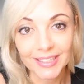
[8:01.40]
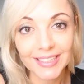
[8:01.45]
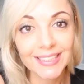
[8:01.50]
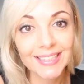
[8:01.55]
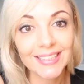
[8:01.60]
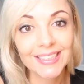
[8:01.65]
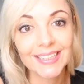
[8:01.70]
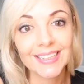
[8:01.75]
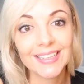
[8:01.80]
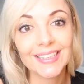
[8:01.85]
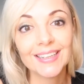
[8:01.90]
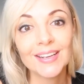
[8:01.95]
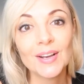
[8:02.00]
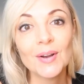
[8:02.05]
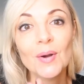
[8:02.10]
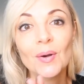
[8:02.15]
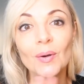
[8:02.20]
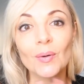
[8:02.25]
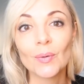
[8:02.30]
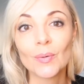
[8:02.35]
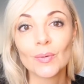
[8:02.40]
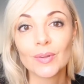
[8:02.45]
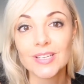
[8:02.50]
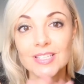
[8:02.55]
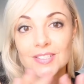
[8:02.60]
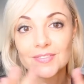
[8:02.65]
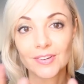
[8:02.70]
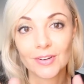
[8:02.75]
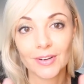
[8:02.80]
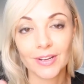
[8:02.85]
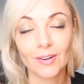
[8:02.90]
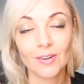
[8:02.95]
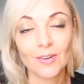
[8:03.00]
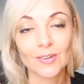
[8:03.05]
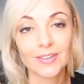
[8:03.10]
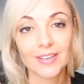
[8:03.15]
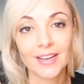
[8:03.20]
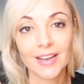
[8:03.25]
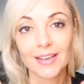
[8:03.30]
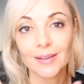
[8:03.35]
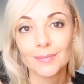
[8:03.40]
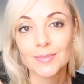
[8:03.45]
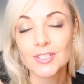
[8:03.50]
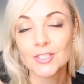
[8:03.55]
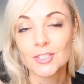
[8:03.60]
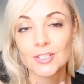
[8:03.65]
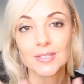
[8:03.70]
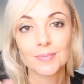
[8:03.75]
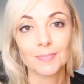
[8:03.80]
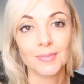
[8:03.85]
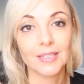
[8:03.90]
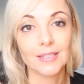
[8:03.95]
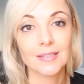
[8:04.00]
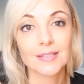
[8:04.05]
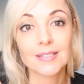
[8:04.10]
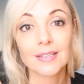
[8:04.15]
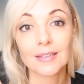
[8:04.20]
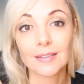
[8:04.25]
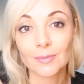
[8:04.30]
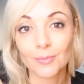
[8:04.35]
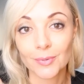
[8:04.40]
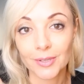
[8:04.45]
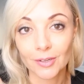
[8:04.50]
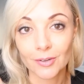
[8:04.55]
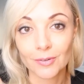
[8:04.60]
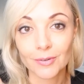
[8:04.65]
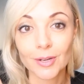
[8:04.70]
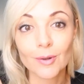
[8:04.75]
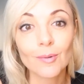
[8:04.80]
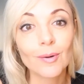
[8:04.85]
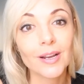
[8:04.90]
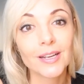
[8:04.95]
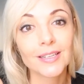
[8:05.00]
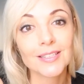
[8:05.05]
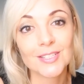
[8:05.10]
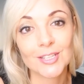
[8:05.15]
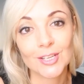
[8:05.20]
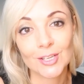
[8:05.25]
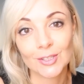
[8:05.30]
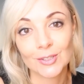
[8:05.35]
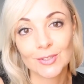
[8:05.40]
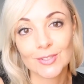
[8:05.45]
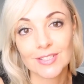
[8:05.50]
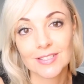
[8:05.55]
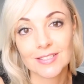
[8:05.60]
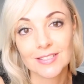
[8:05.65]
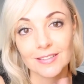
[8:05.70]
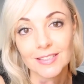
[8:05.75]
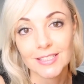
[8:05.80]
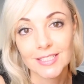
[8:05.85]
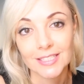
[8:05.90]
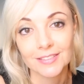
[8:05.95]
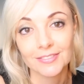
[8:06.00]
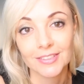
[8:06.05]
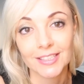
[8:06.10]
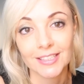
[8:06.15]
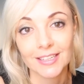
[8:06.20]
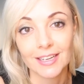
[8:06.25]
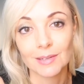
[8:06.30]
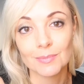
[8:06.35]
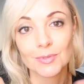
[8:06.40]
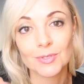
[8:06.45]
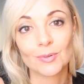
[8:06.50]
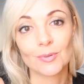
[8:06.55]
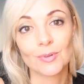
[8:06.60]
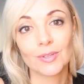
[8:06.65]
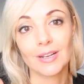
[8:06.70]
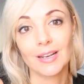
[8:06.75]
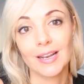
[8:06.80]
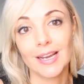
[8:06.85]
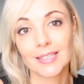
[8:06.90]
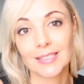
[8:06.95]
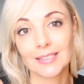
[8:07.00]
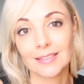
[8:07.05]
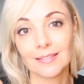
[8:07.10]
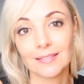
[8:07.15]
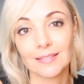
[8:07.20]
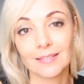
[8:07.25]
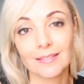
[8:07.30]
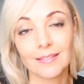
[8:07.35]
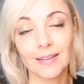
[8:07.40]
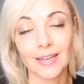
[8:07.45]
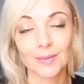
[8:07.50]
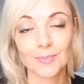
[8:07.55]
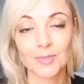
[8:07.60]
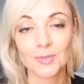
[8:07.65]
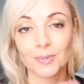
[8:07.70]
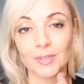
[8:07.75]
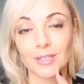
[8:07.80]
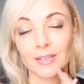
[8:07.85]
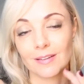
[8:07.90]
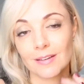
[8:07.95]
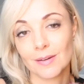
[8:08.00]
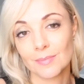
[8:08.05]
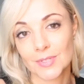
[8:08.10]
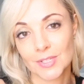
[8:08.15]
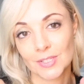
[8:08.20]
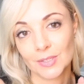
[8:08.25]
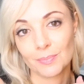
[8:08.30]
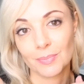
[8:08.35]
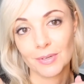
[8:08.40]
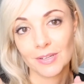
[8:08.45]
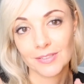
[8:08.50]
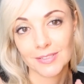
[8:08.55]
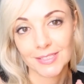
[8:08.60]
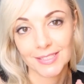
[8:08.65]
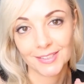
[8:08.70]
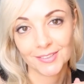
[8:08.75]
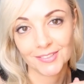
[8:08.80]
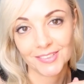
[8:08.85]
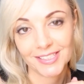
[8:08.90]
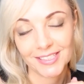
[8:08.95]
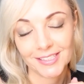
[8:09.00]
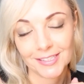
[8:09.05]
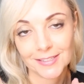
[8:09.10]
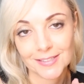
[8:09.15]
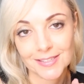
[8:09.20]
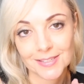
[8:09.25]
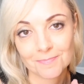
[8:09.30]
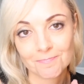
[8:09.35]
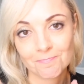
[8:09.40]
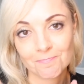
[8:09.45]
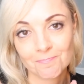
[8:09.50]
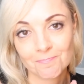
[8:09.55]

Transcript: INCI. All these very long names just means that we are required to use the scientific names or the Latin names when it comes to plant ingredients.